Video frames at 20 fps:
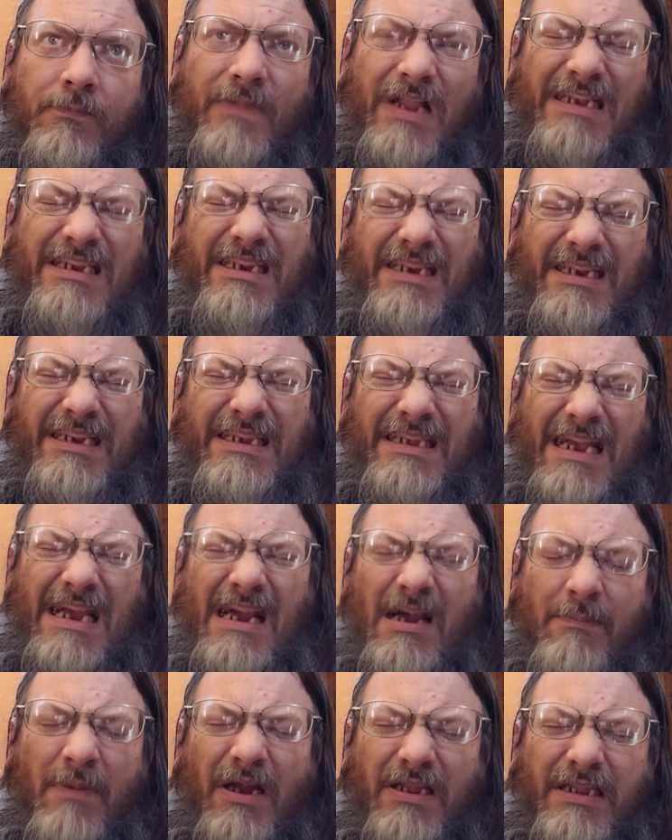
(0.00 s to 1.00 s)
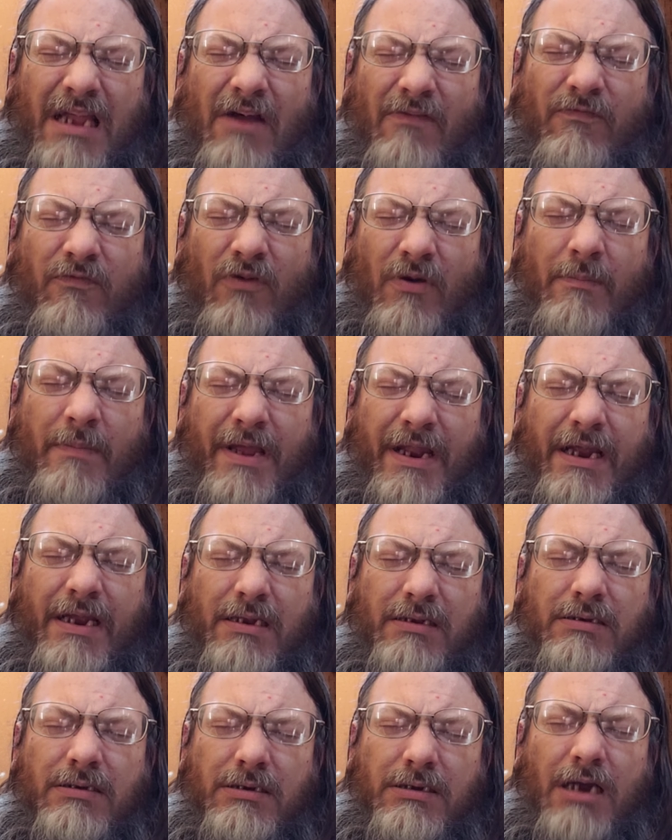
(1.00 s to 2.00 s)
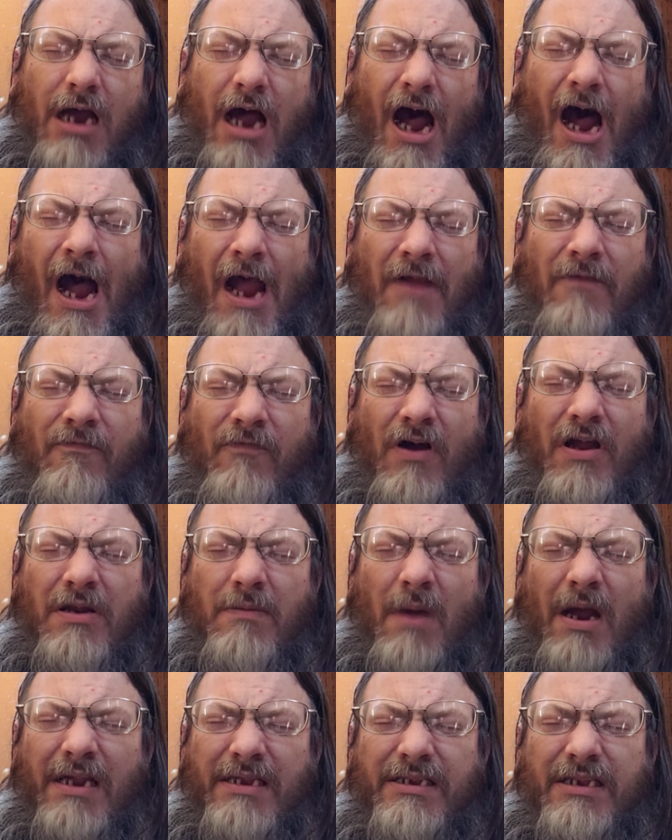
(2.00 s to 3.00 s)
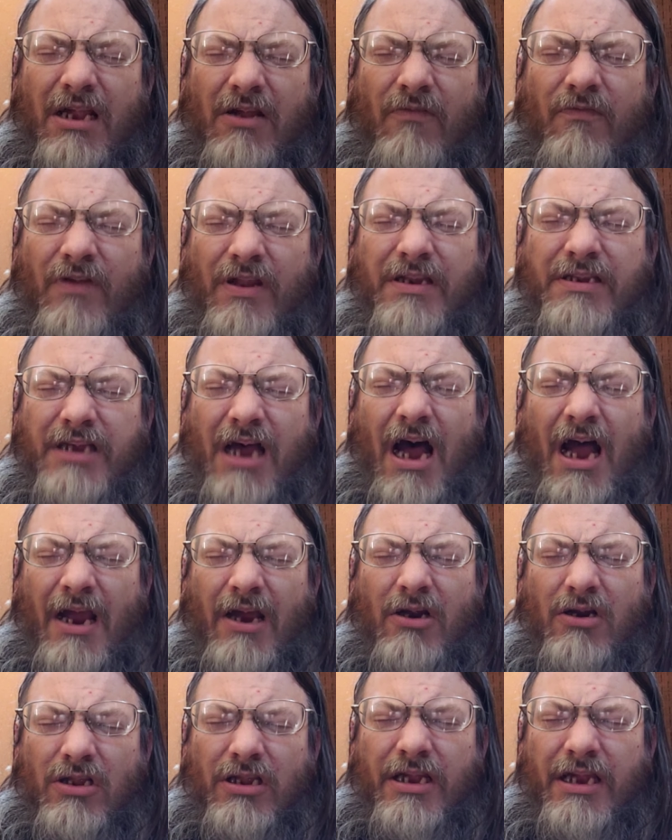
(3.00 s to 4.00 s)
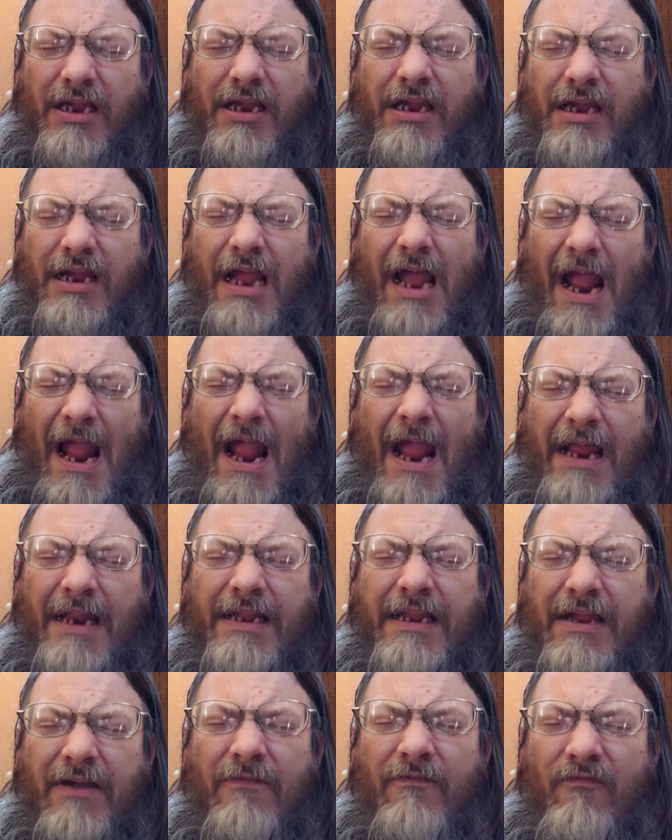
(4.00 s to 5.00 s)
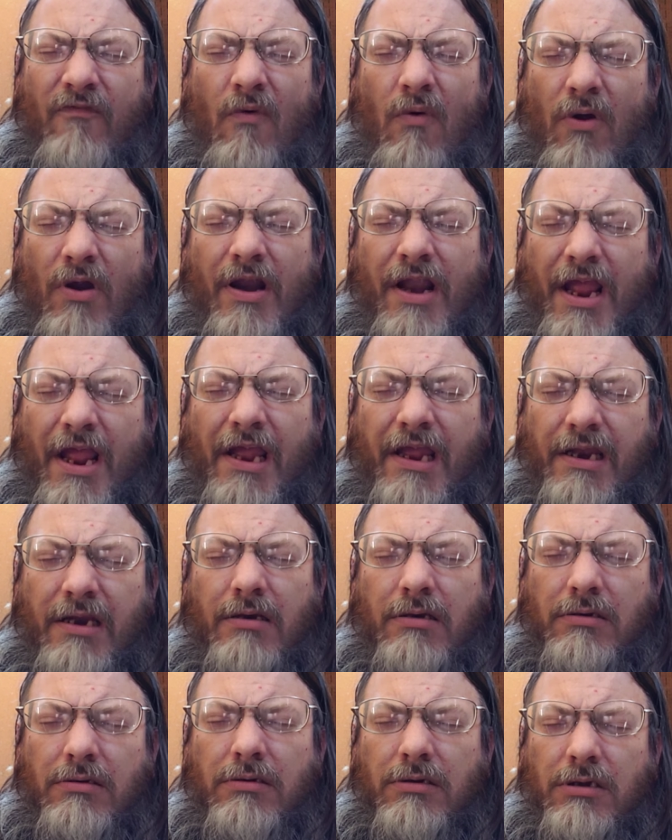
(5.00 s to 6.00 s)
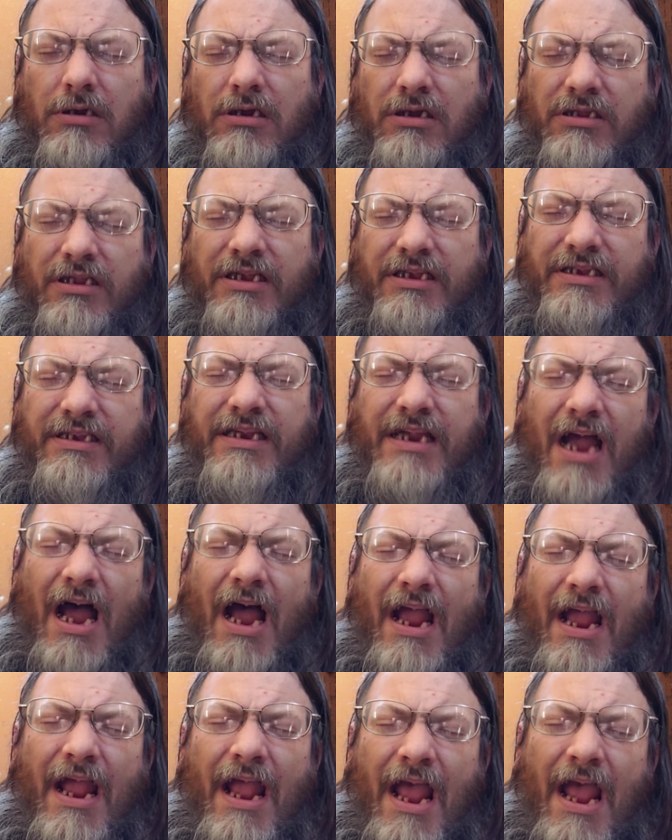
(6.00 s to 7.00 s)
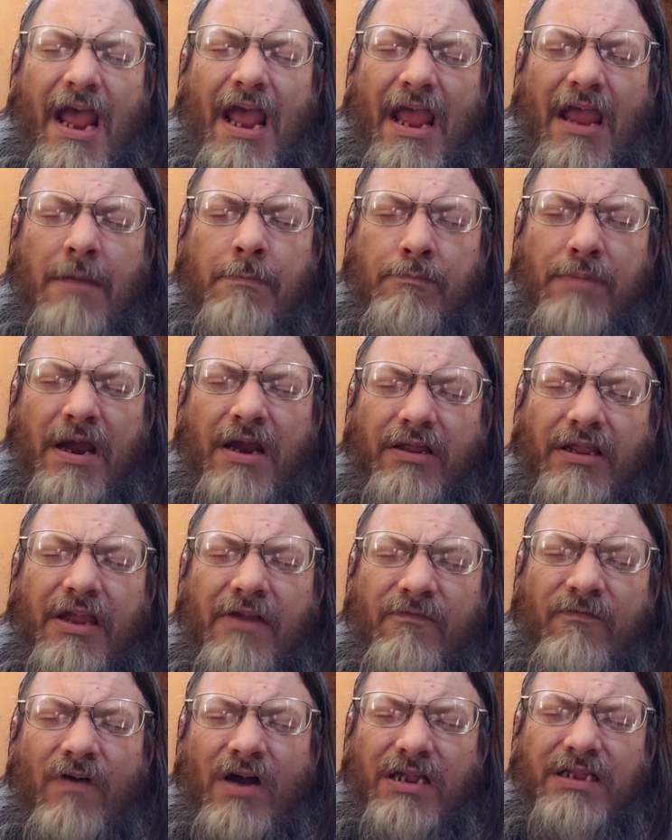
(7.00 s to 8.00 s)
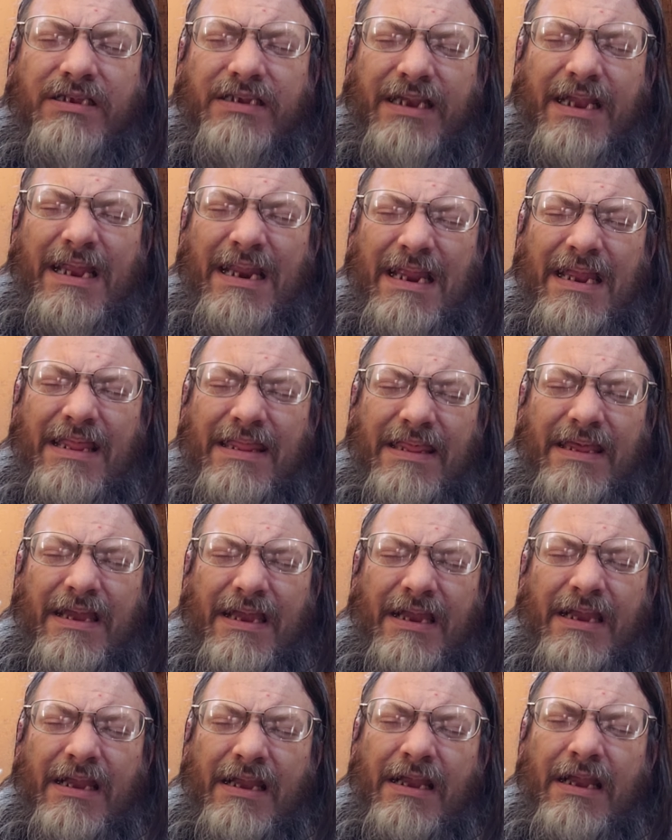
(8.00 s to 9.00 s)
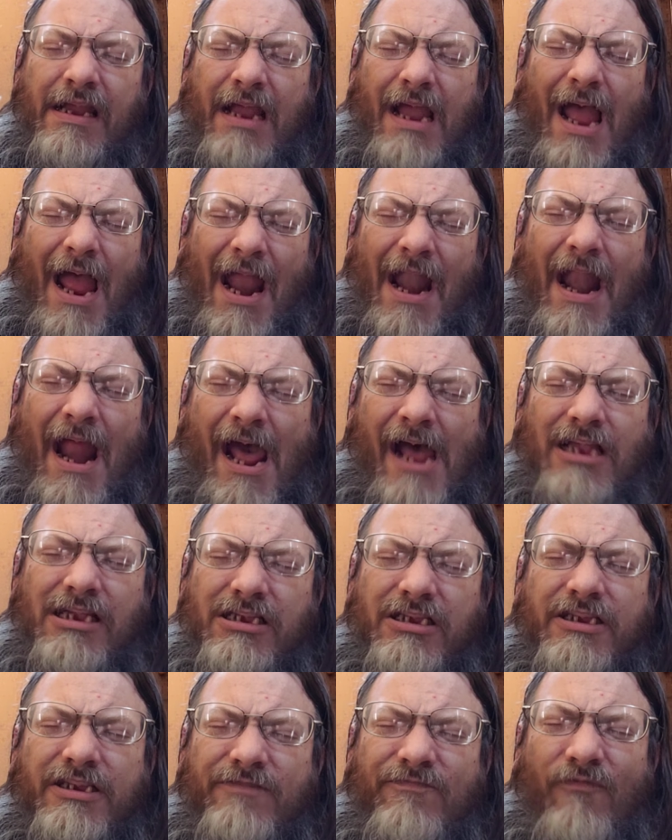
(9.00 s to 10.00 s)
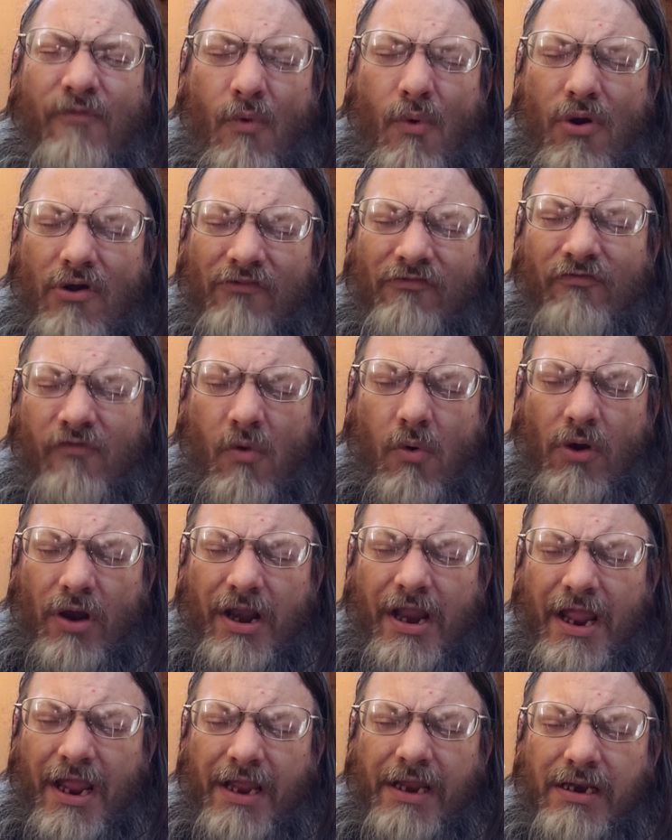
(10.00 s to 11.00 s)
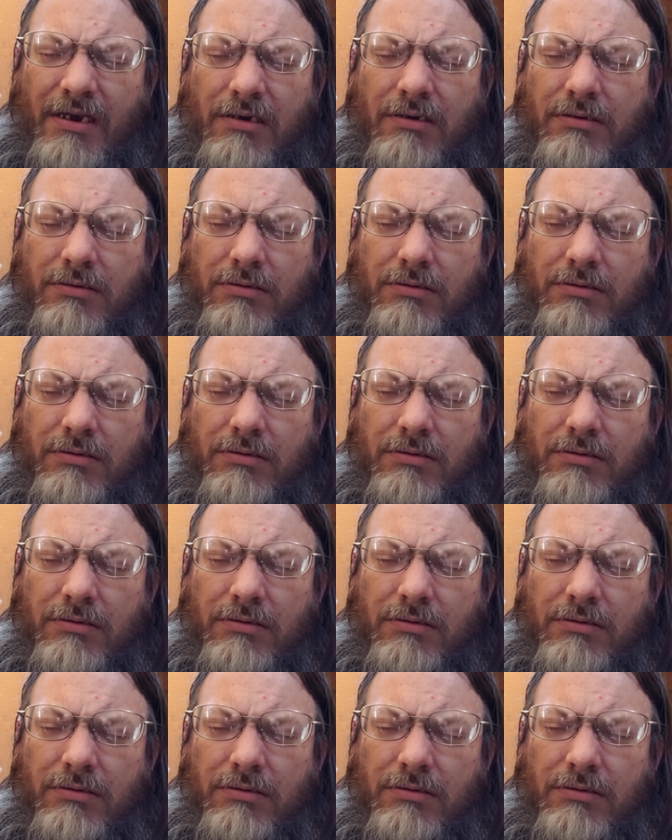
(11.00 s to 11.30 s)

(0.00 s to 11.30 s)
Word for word: Let's just think about that for a minute. I fund myself entirely and give foreign aid. The CIA barely funds anything and asks for foreign aid.